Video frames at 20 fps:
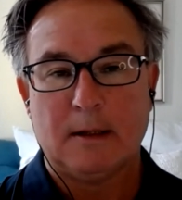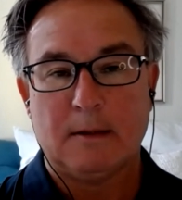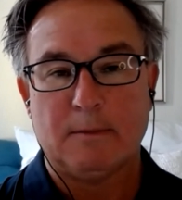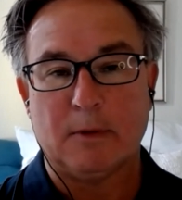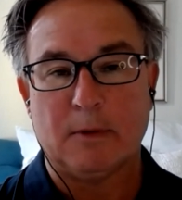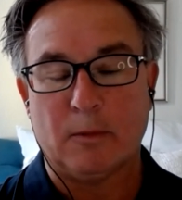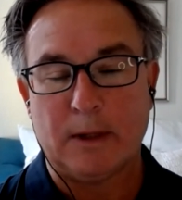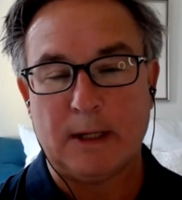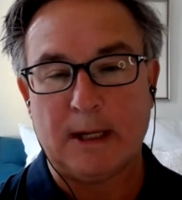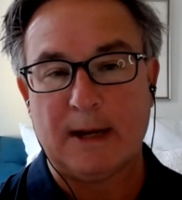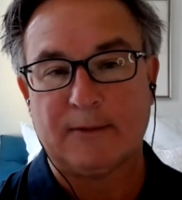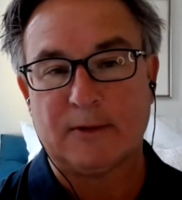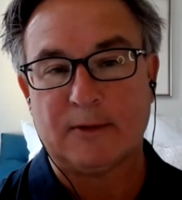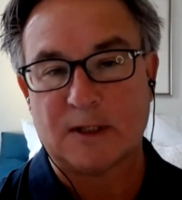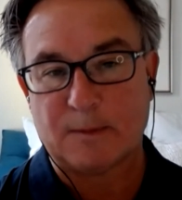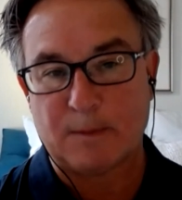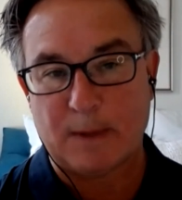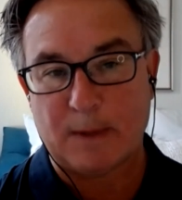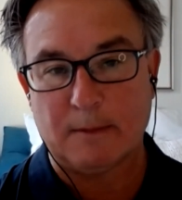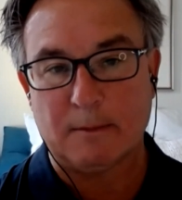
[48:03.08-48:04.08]
But we have to
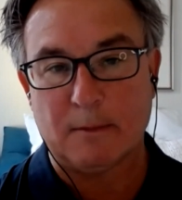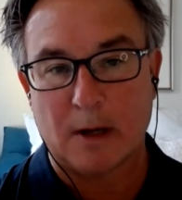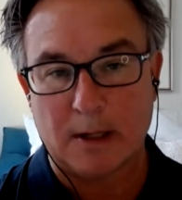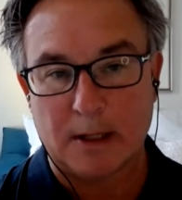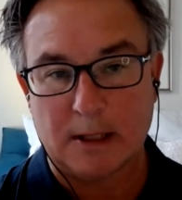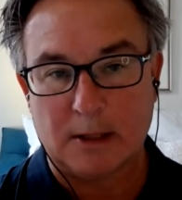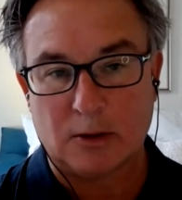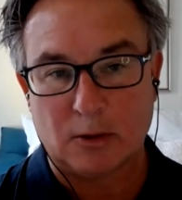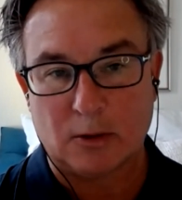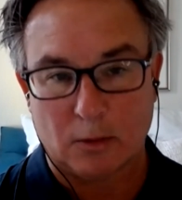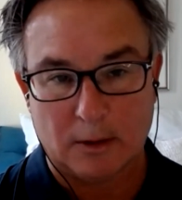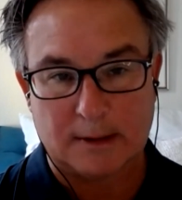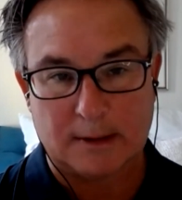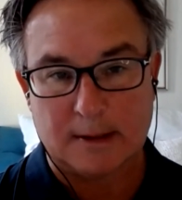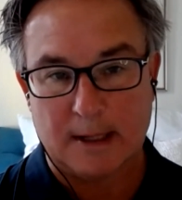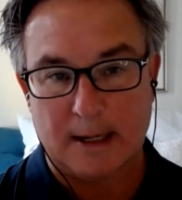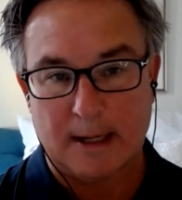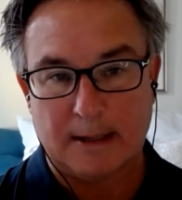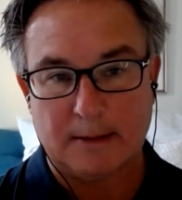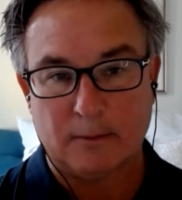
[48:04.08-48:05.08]
spend money towards
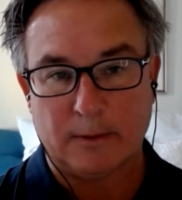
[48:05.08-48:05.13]
that.